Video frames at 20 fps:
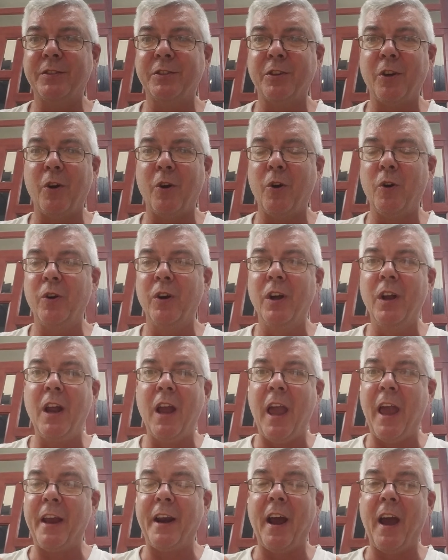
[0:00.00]
So,
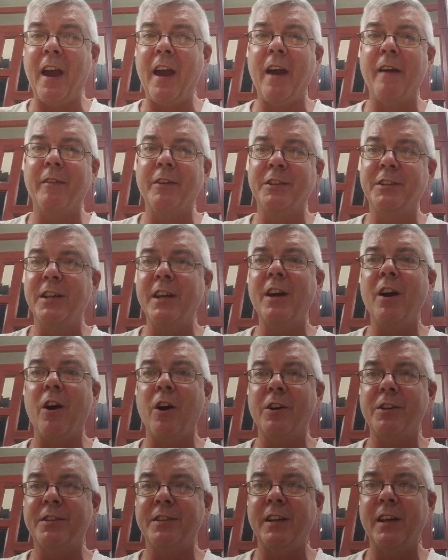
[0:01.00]
and I have a
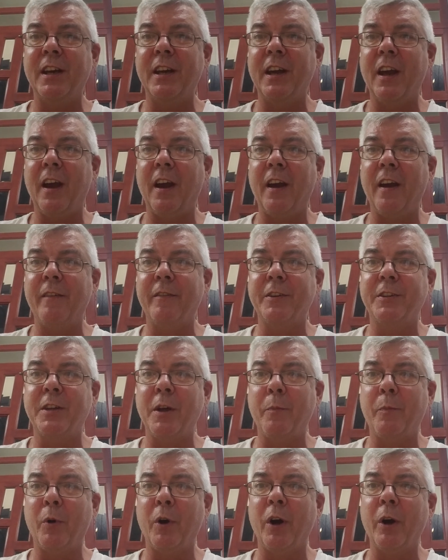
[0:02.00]
TRC, I have a
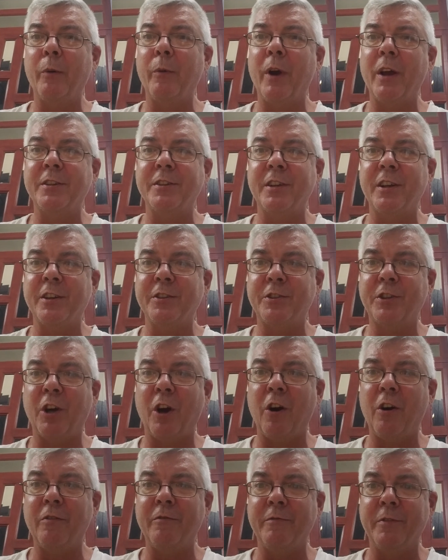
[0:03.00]
temporary residence
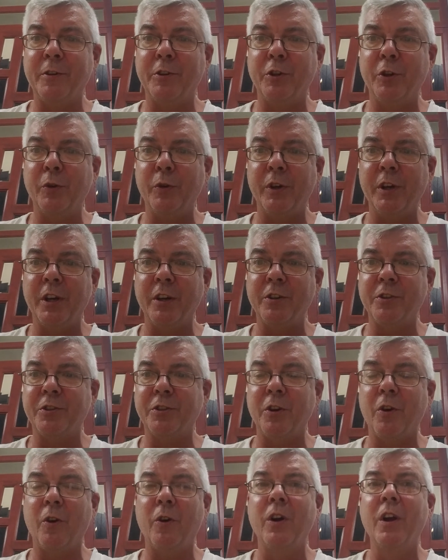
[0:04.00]
card for 2 years,
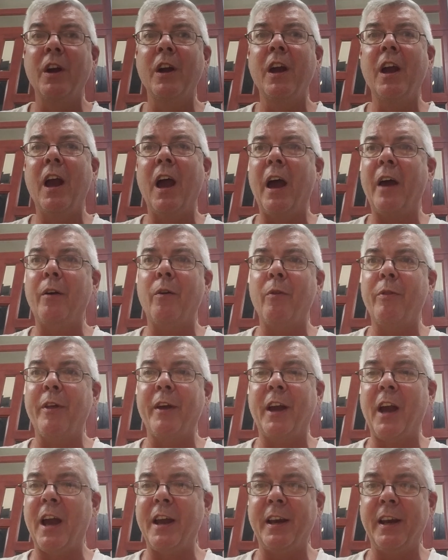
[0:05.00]
so I don't
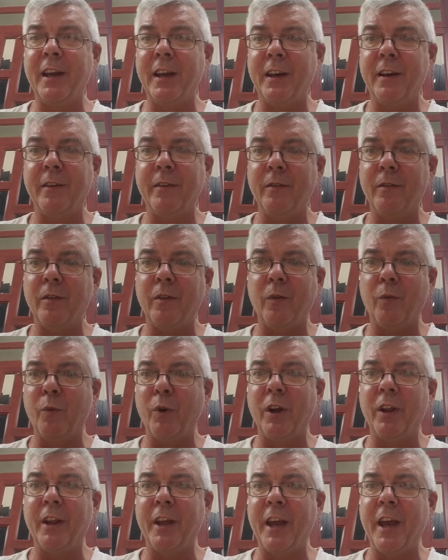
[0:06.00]
think I need
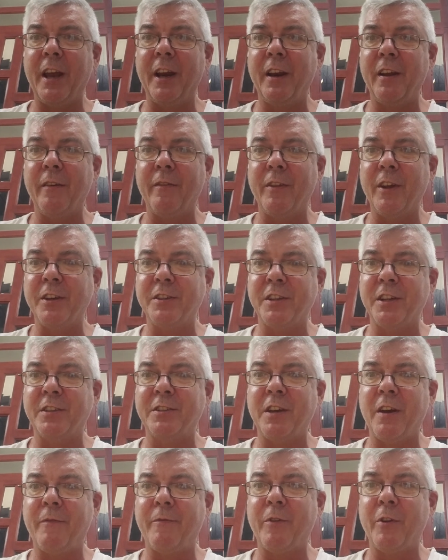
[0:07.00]
really any of this
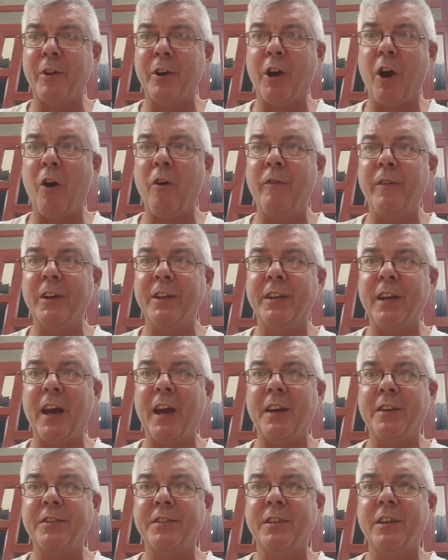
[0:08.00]
except for the COVID
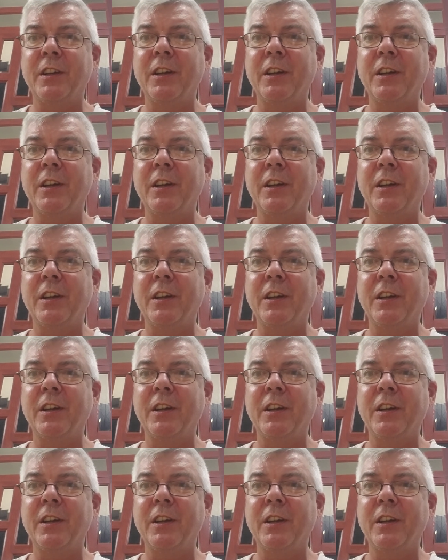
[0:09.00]
test.